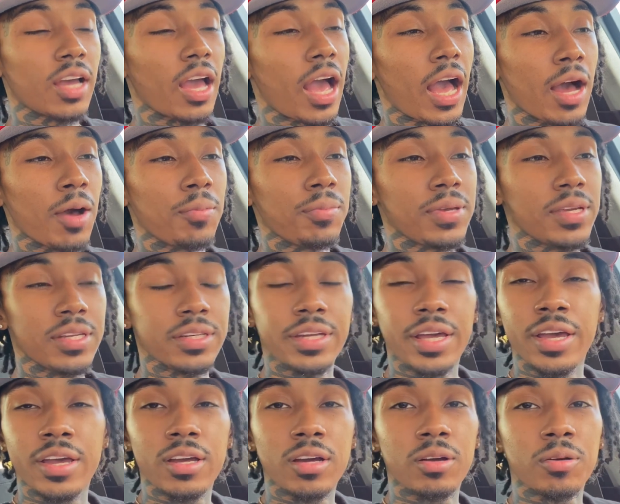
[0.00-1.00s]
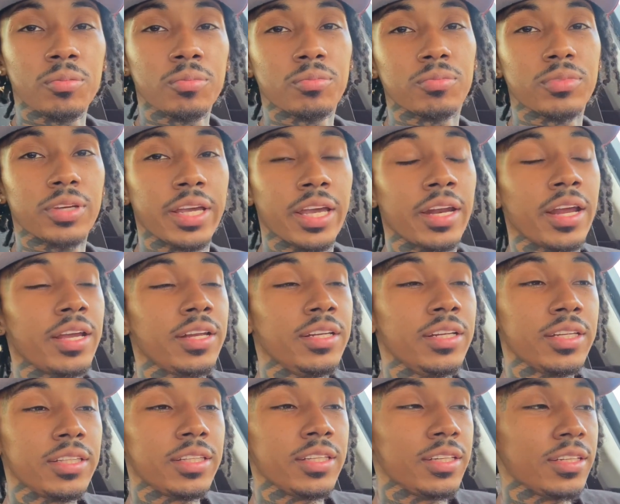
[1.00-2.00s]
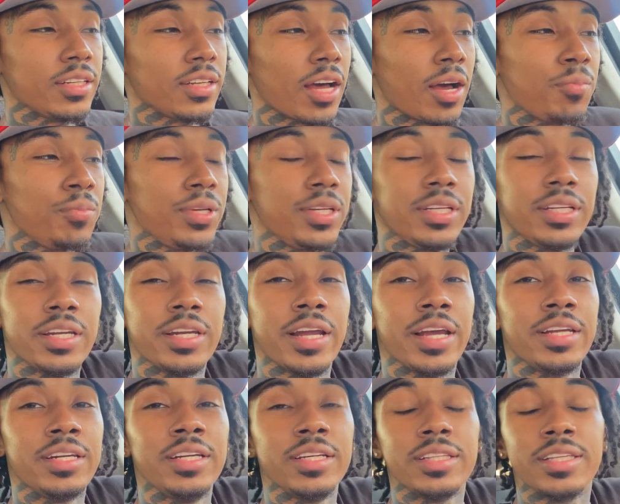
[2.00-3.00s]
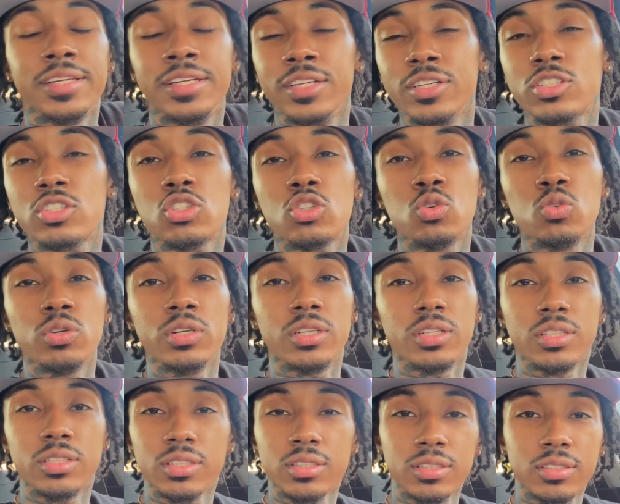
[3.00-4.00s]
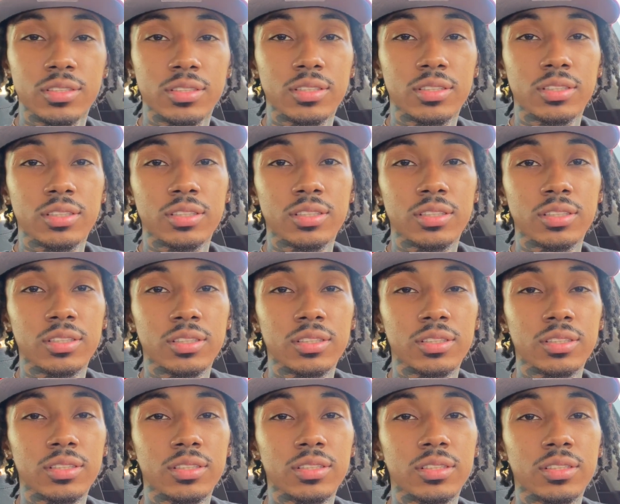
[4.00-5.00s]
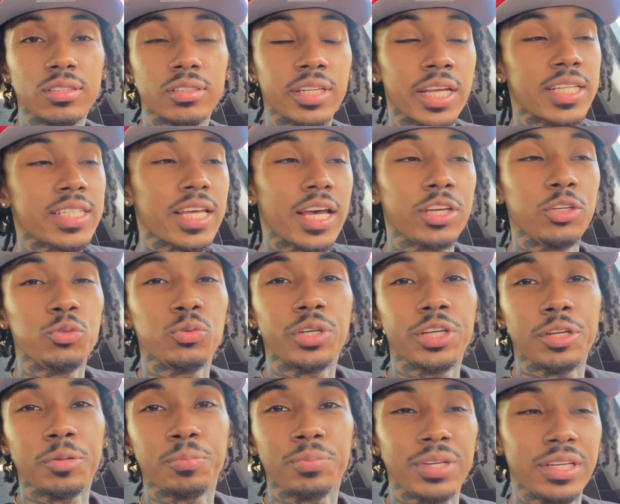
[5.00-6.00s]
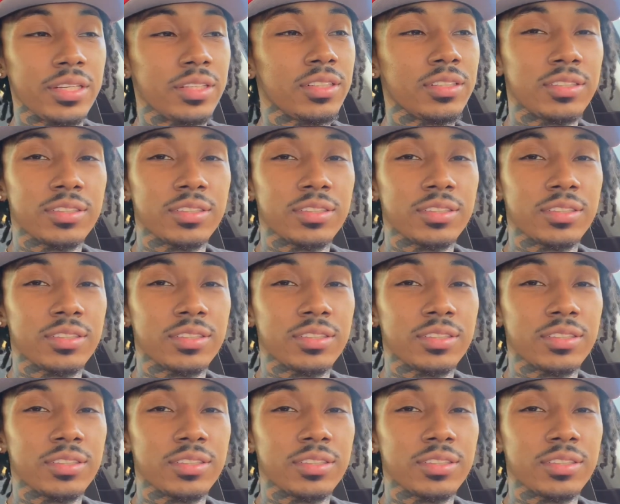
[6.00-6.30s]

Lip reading: I mean, damn. It ain't nothing else to it. That's how you get a bit.